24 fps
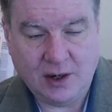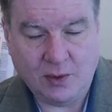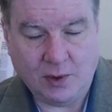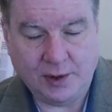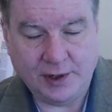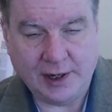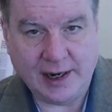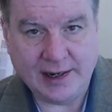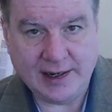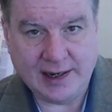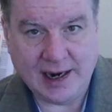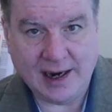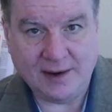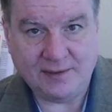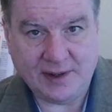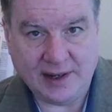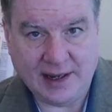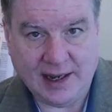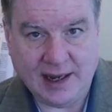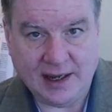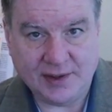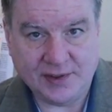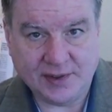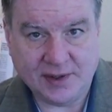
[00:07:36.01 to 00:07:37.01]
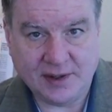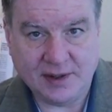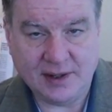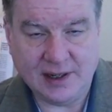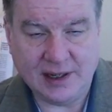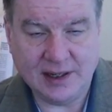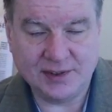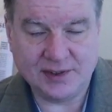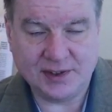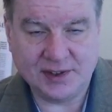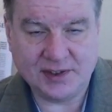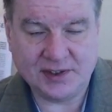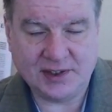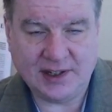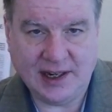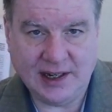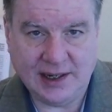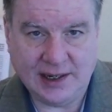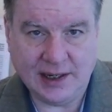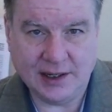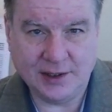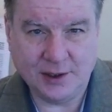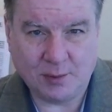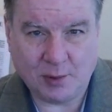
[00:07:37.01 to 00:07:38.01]
well, now you have to ask, is the
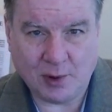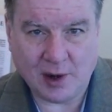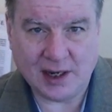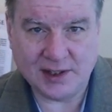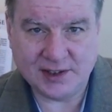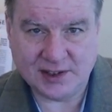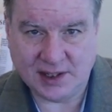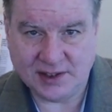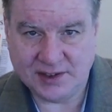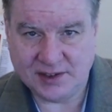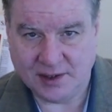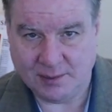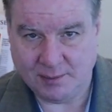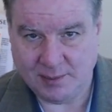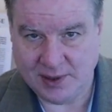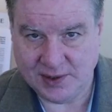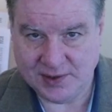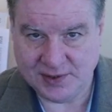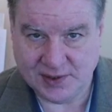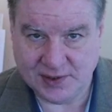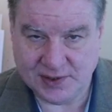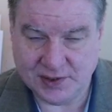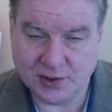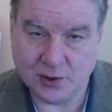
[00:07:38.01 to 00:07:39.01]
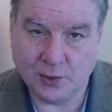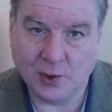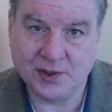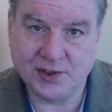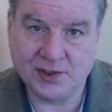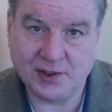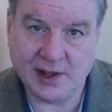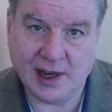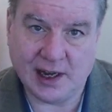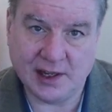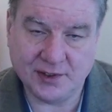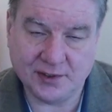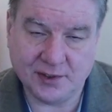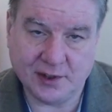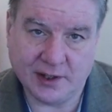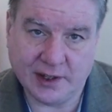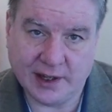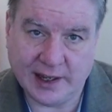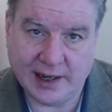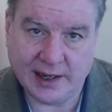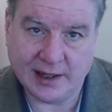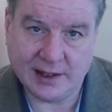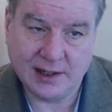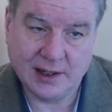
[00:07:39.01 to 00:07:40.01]
state in the processing business? So what's the answer to
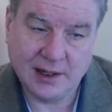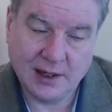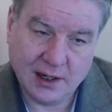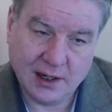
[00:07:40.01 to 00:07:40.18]
that?